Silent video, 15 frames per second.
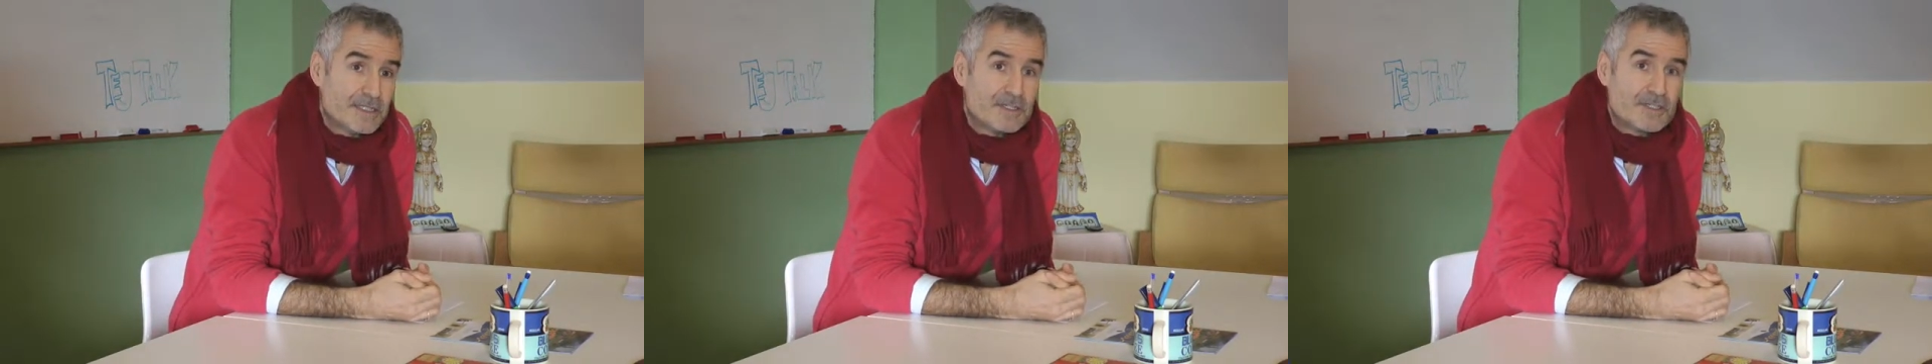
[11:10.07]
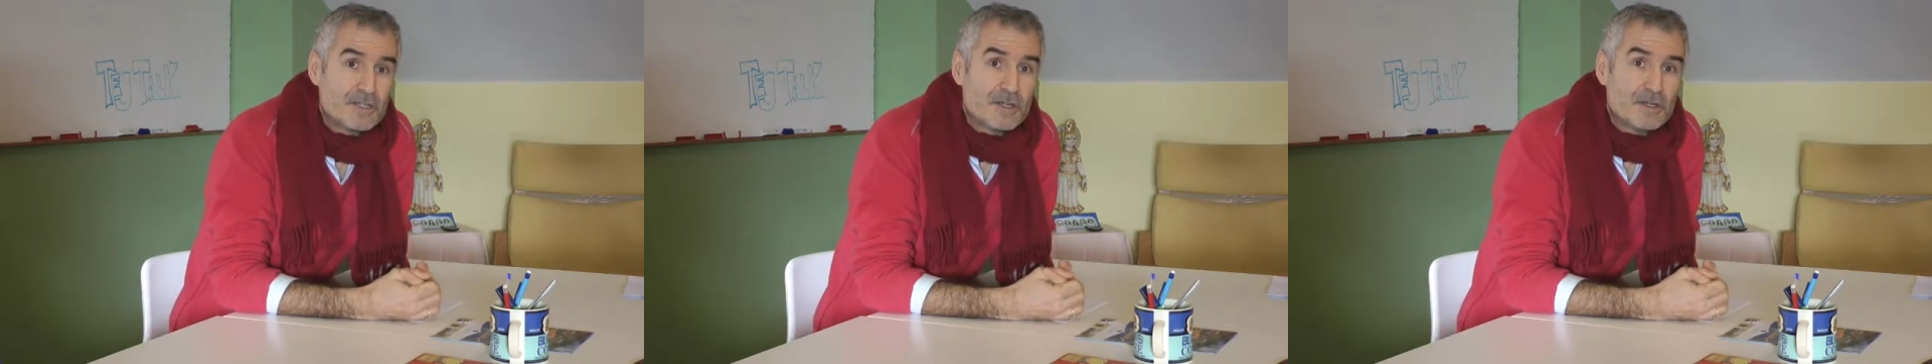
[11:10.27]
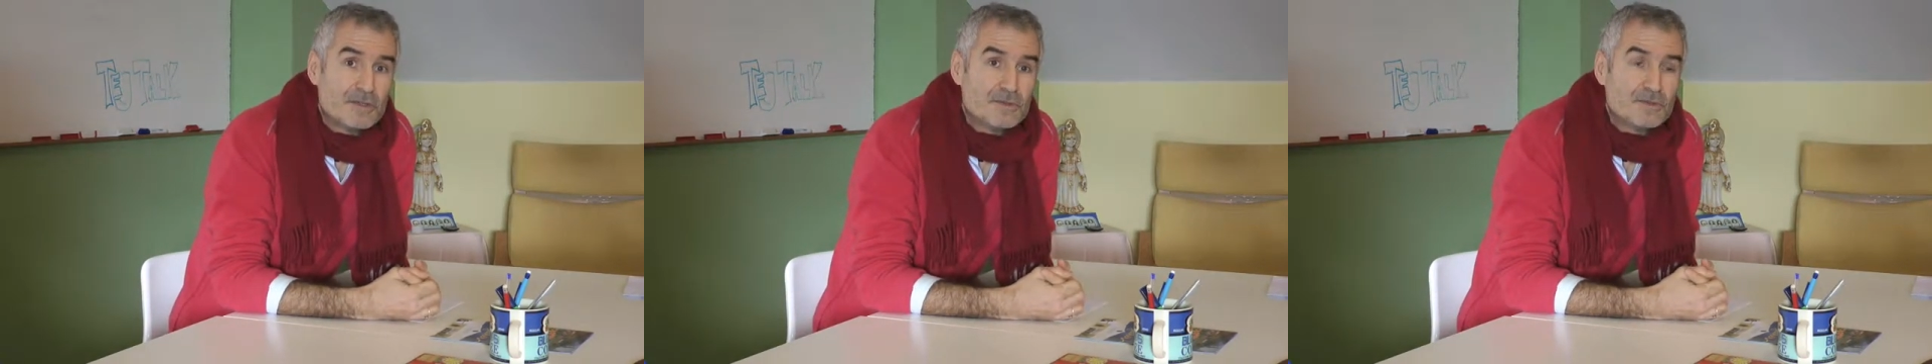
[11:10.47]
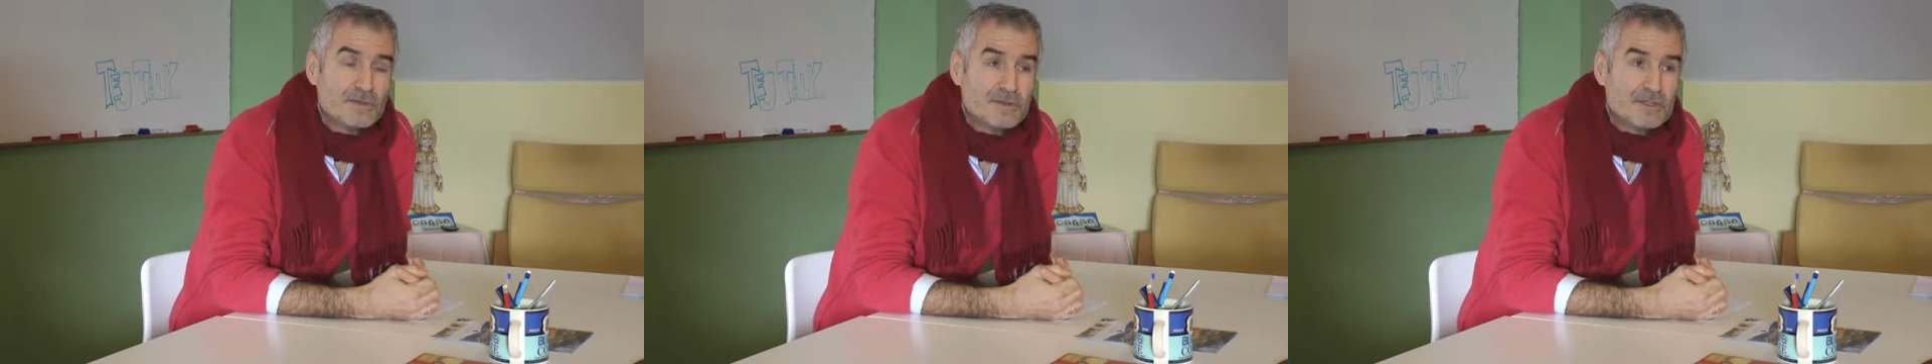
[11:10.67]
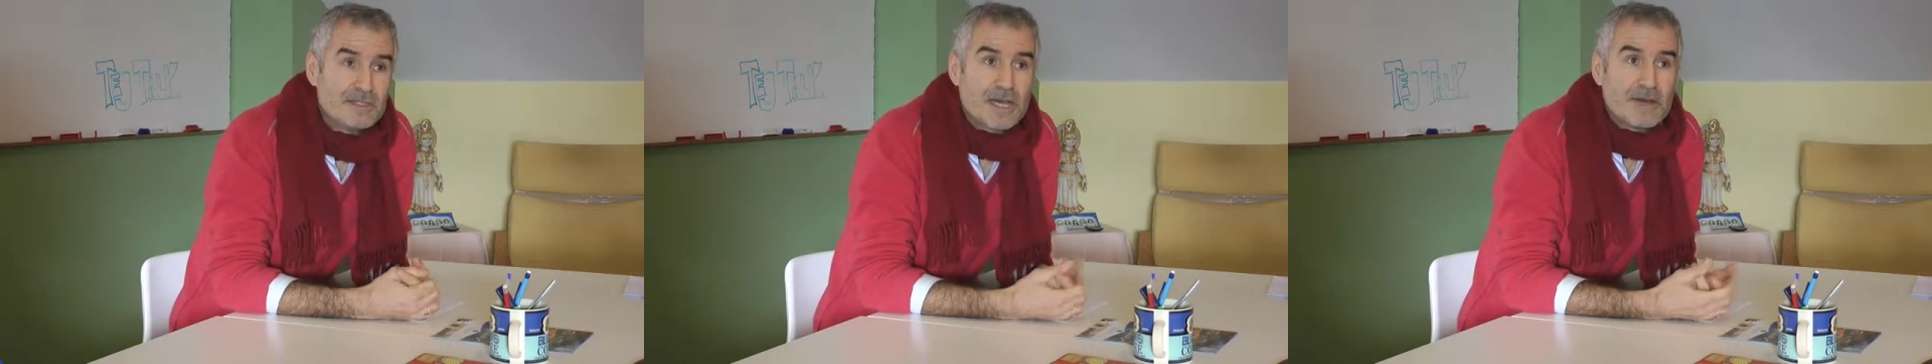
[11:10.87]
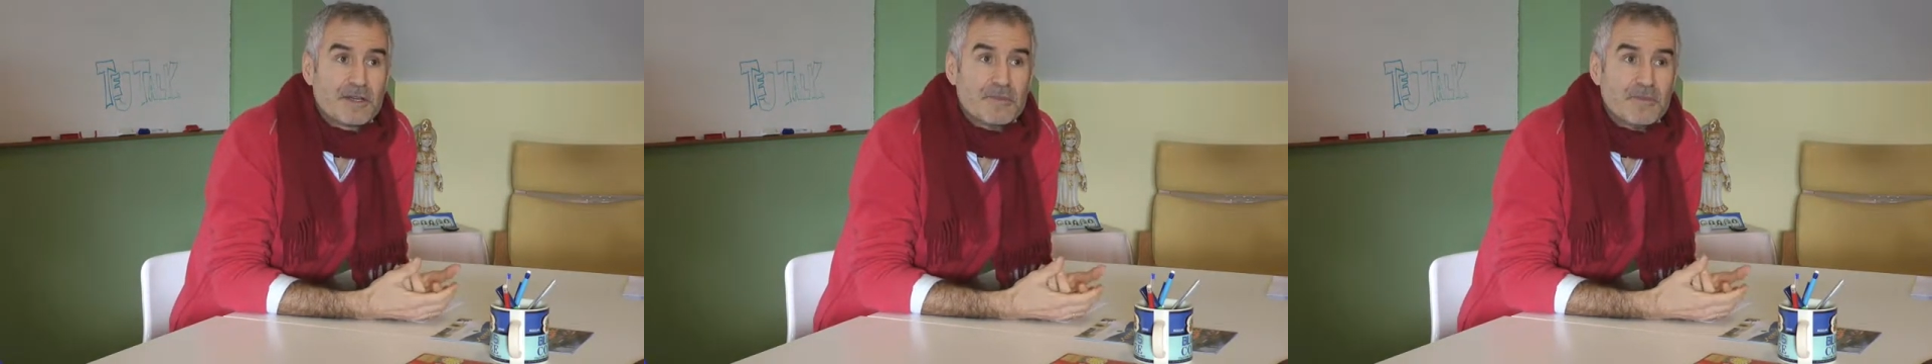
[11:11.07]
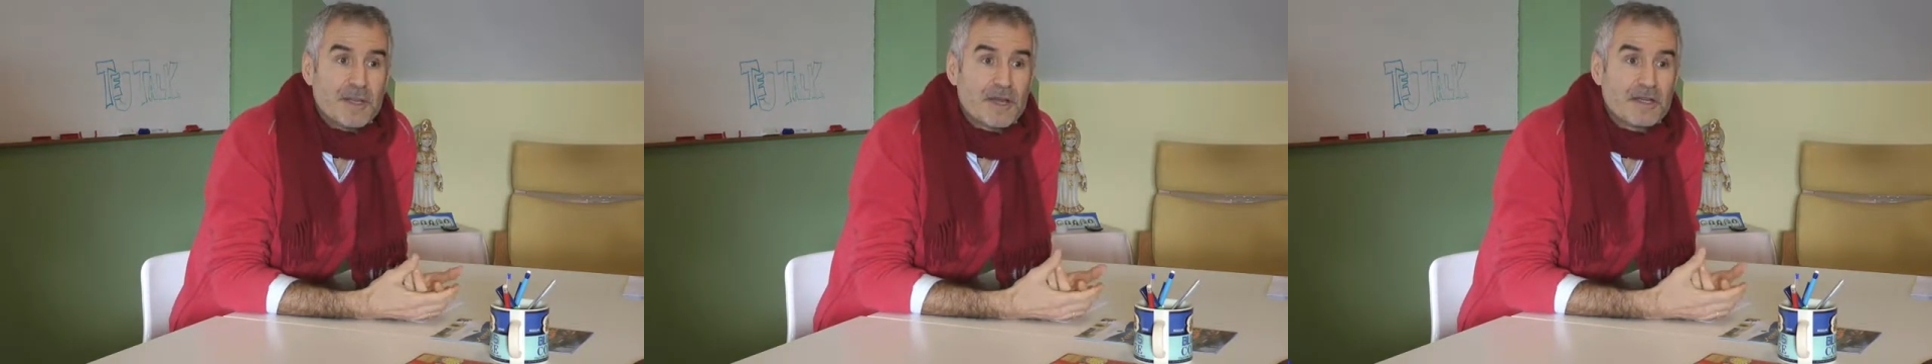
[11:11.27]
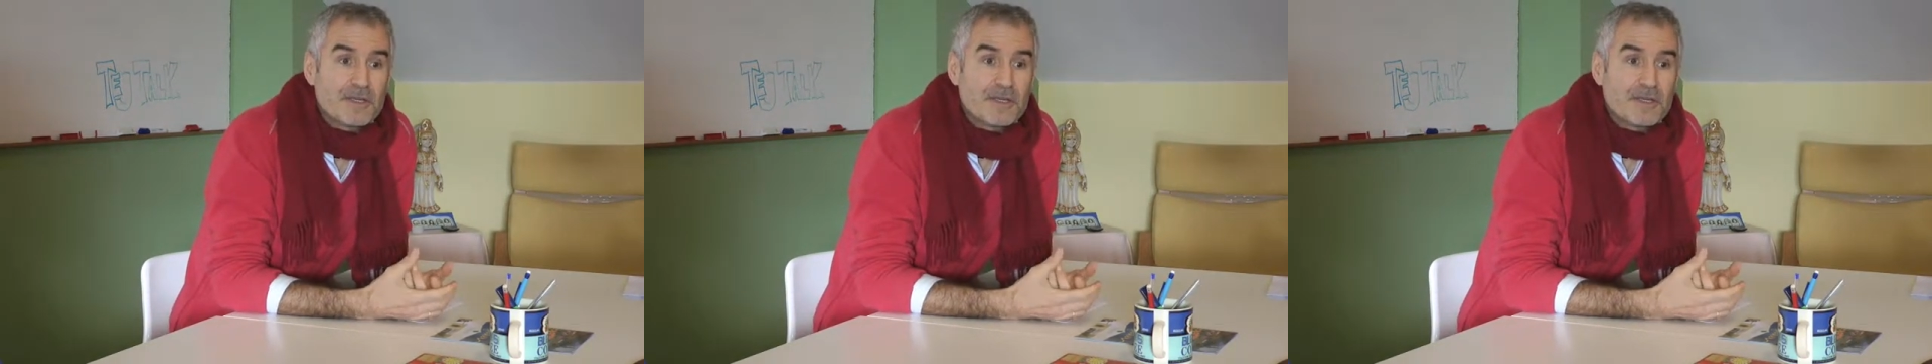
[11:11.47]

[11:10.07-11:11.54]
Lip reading: So that could be our